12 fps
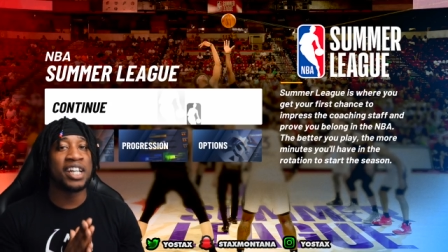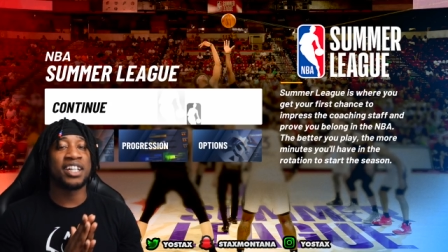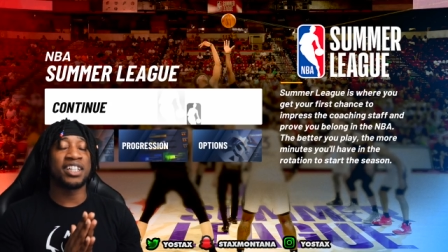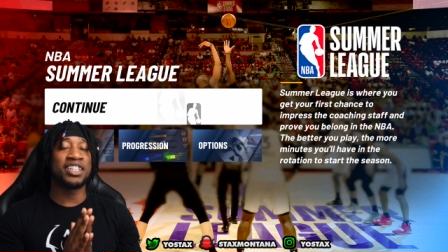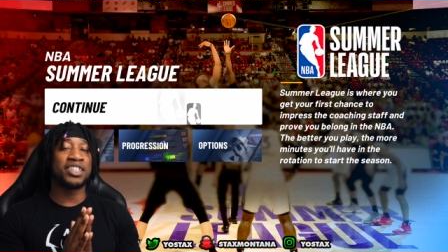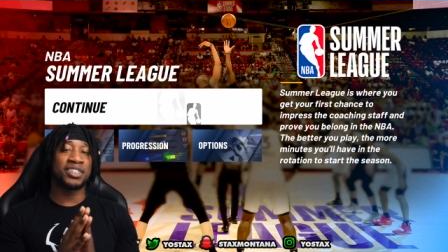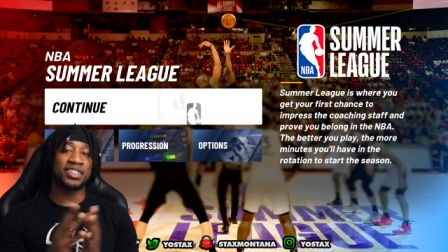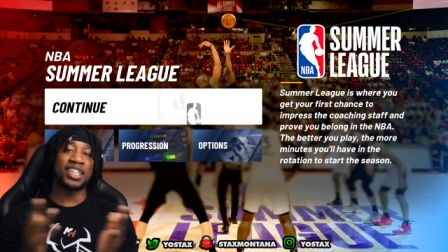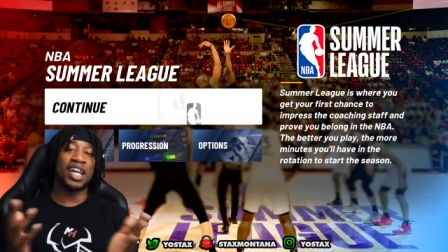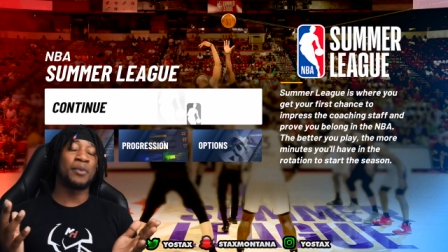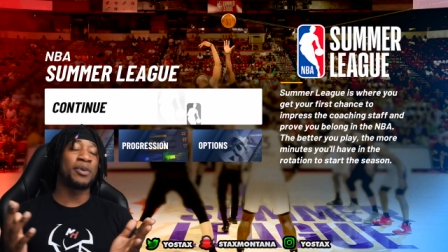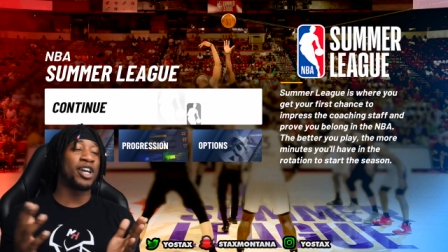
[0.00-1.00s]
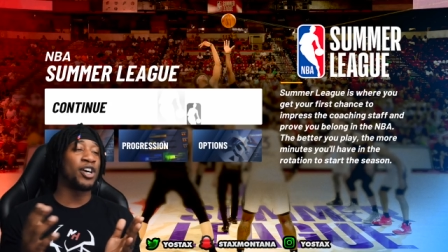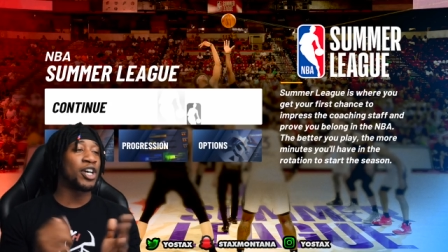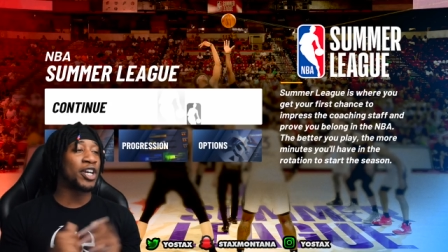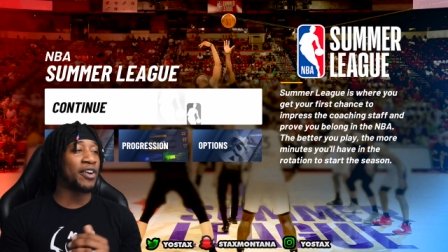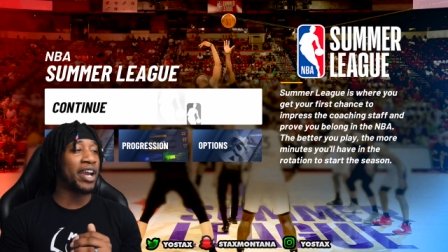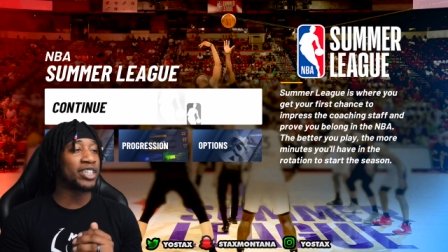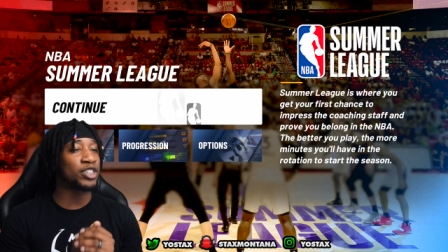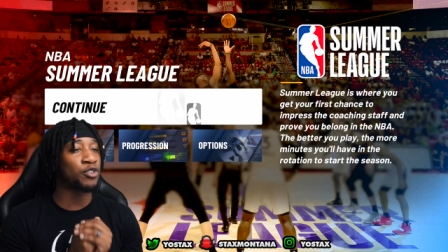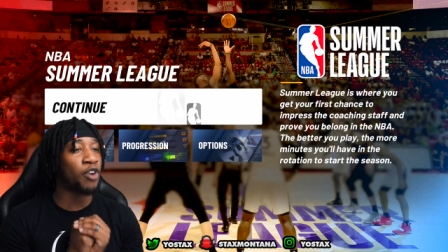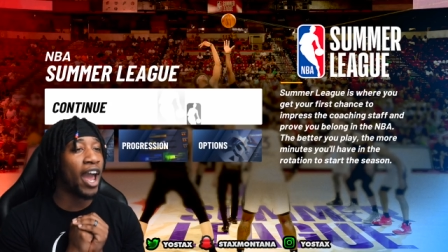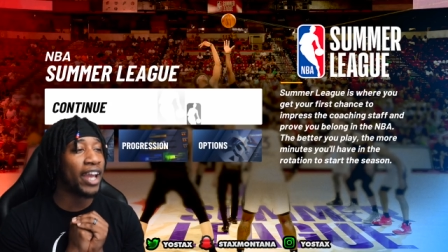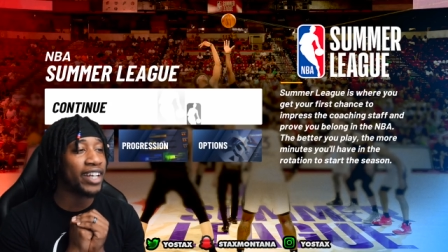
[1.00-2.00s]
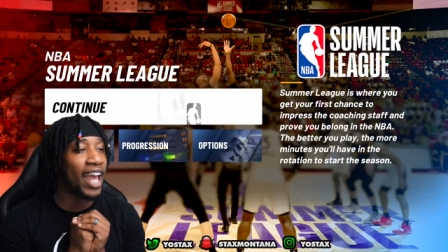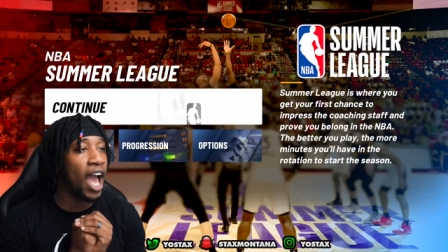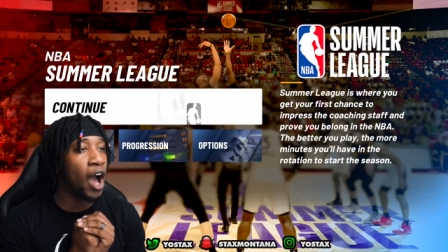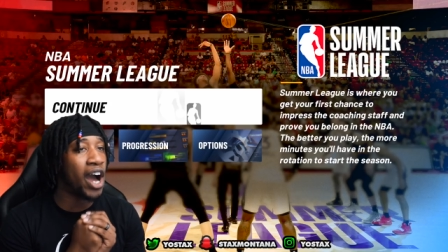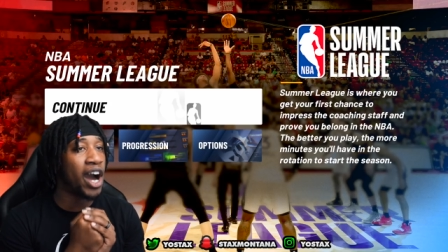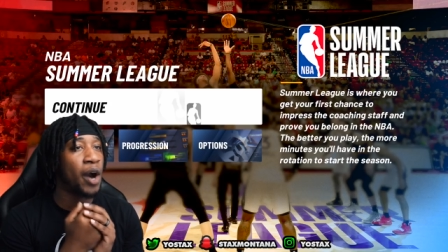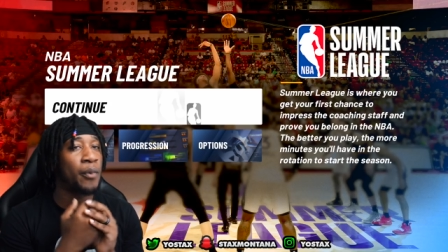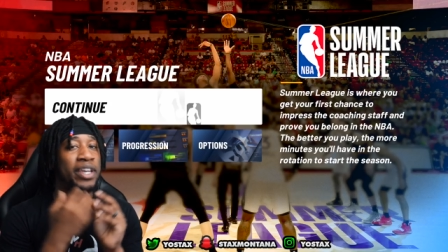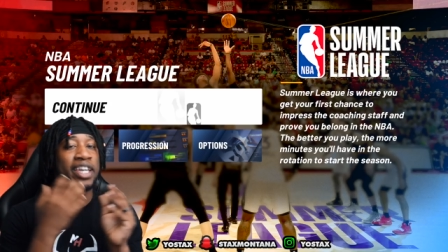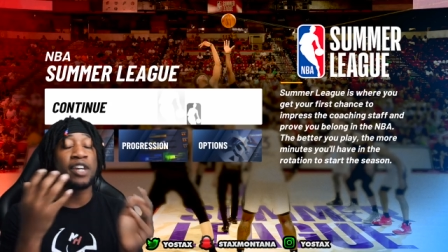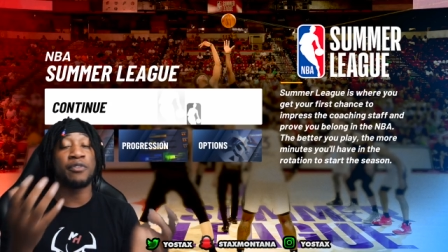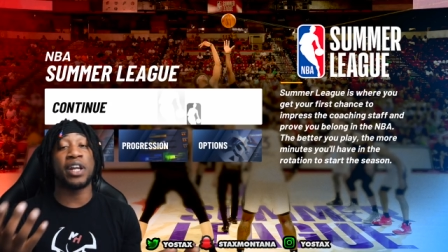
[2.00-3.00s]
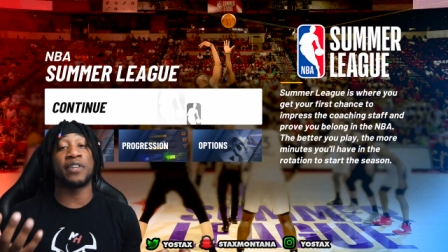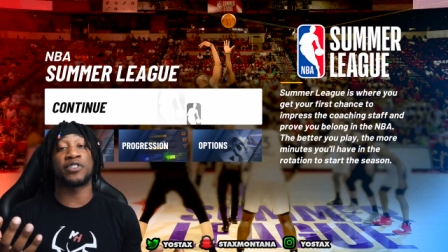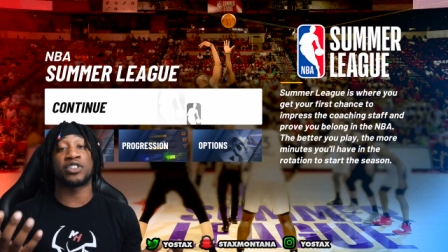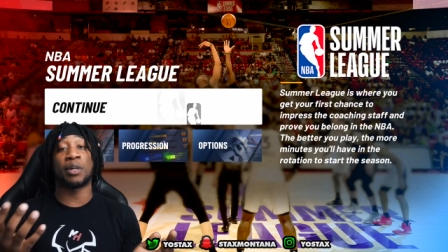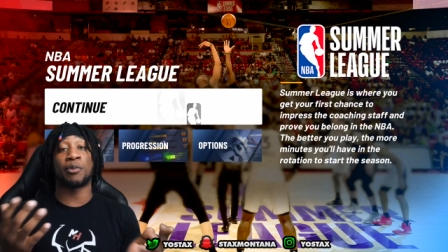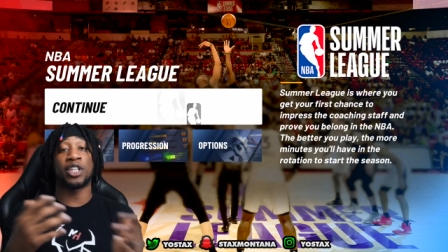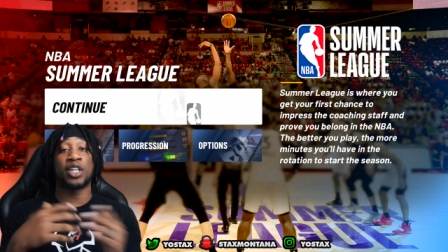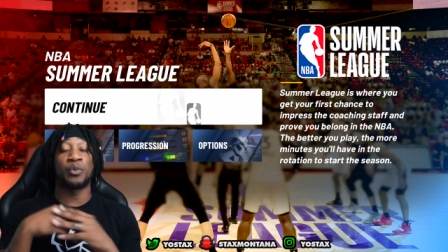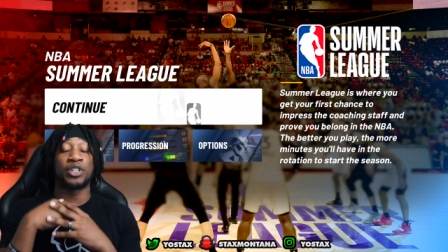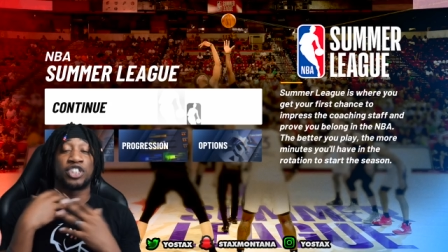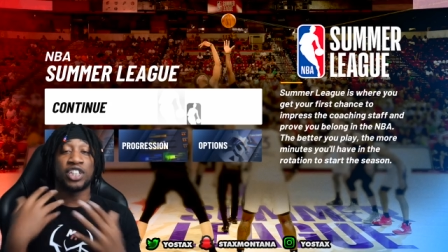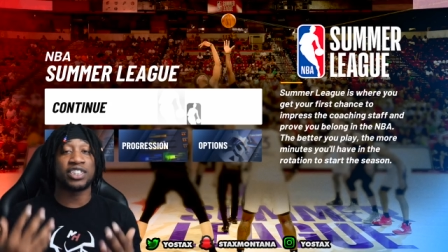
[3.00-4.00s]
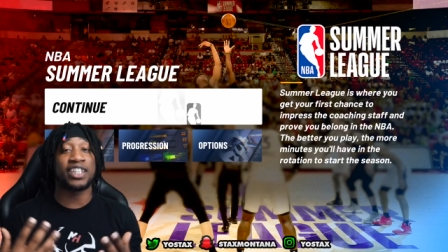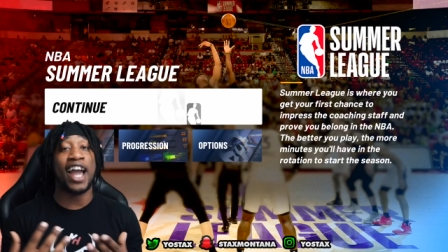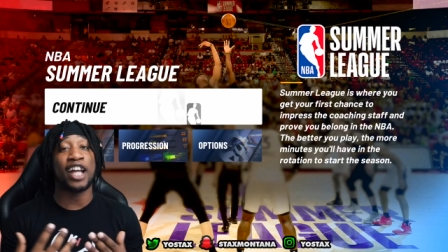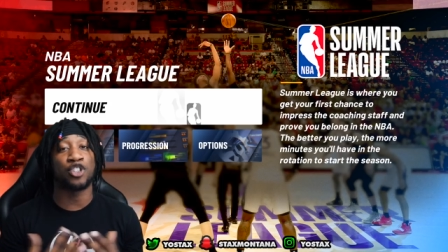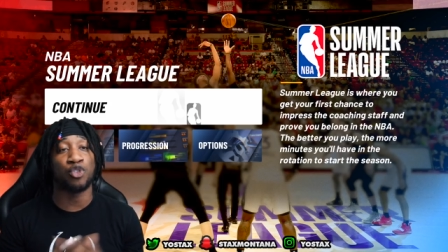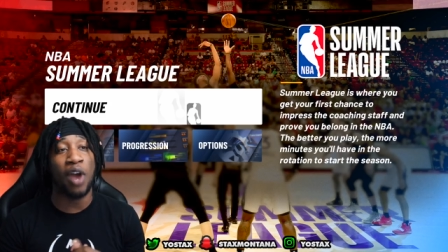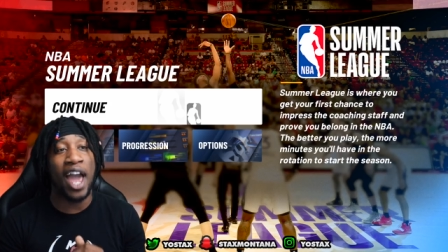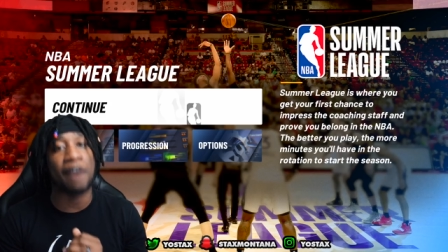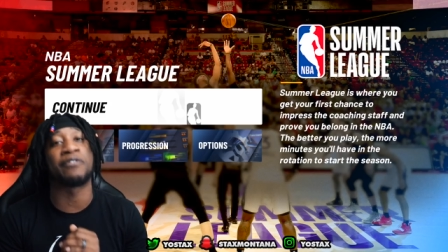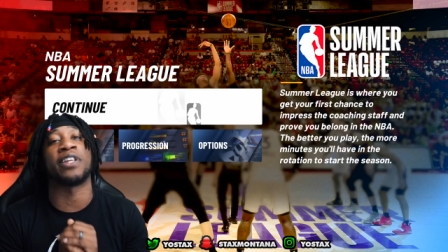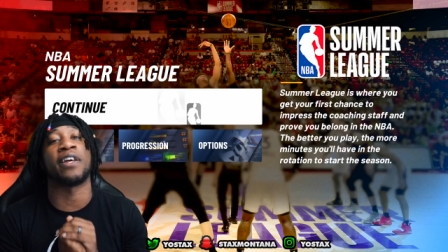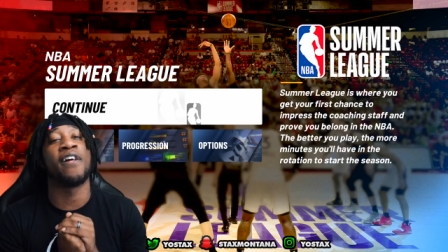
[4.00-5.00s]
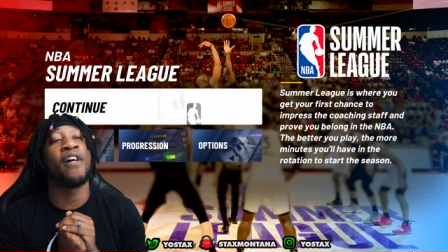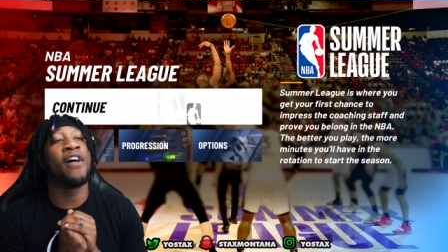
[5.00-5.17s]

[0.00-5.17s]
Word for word: You know what I'm saying? We going crazy right now. Uh, we getting ready for Summer League. We just got drafted.